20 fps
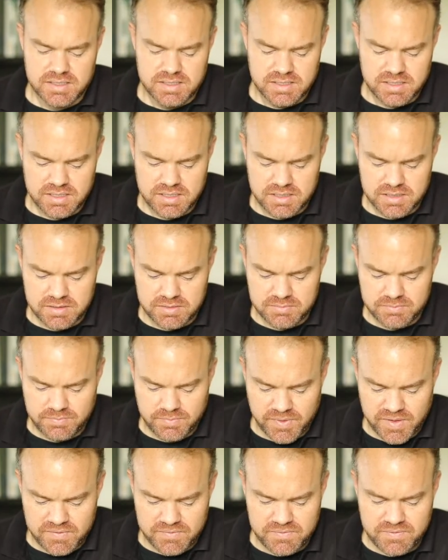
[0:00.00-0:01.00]
Um,
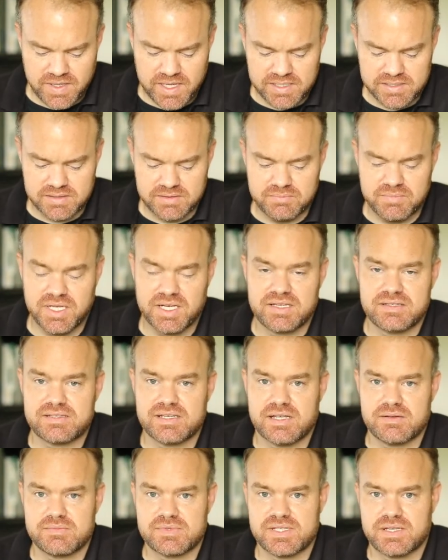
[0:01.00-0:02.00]
in fact, uh, many
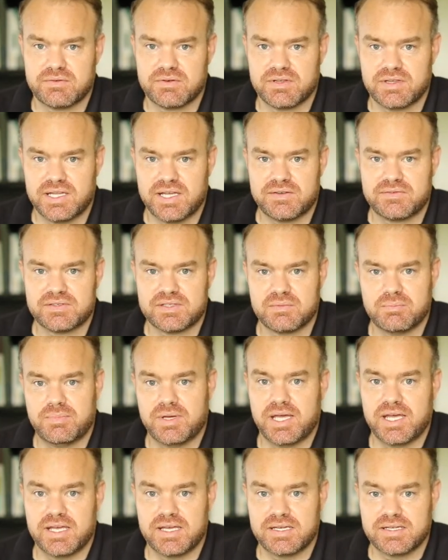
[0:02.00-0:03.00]
times they were left to
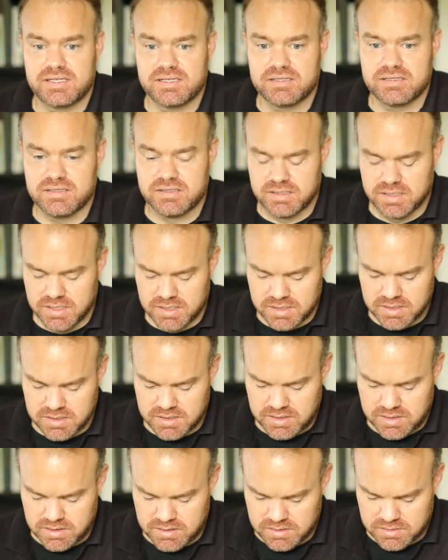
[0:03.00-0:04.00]
beg and
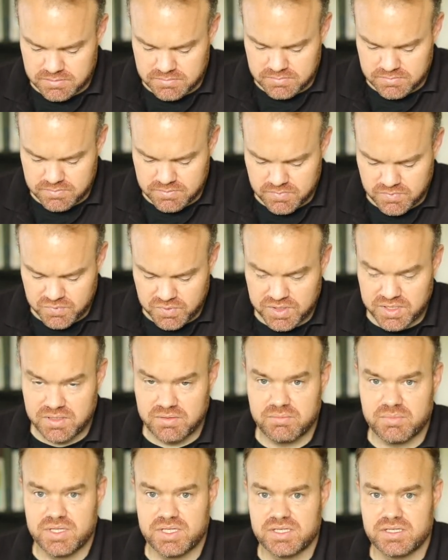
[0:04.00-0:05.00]
um,
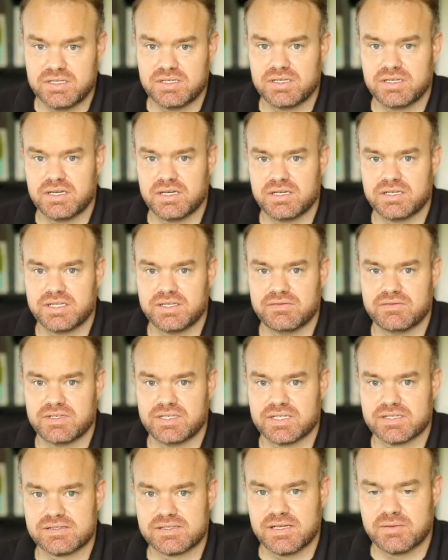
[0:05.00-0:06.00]
wouldn't be uh, even
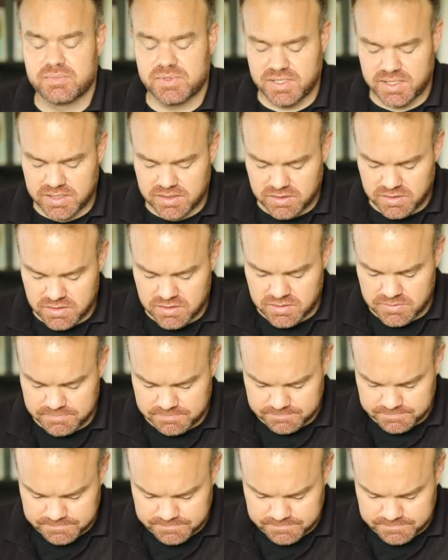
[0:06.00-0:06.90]
accepted at all.